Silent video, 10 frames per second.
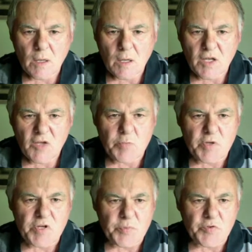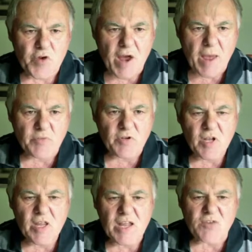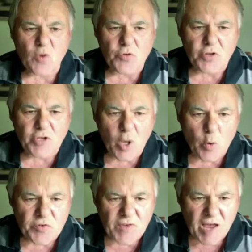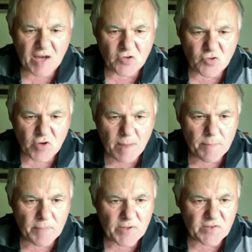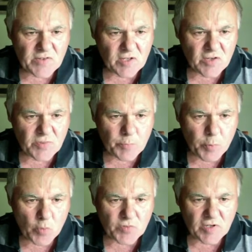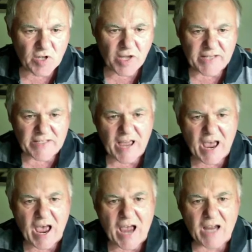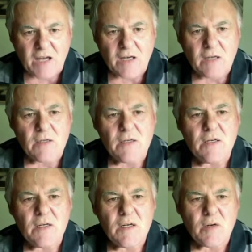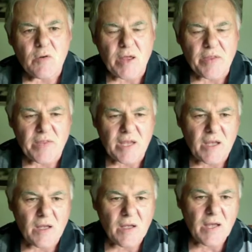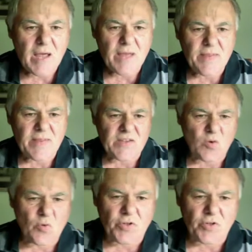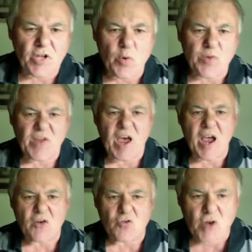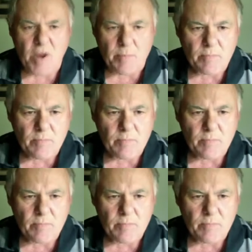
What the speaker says: His bishop's trapped. That's called the Noah's Ark trap. That's because the pawns are like an arc around there, and that's called the Noah's Ark trap.